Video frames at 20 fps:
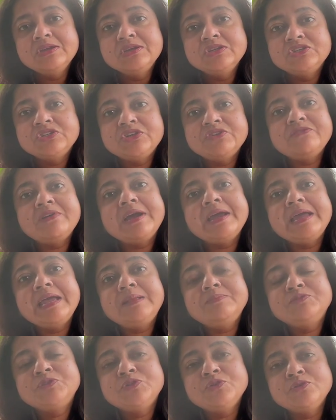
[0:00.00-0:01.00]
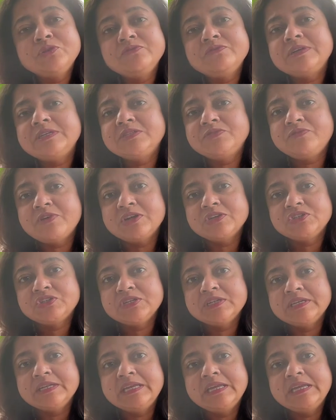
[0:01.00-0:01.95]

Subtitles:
Shiva helps universe function.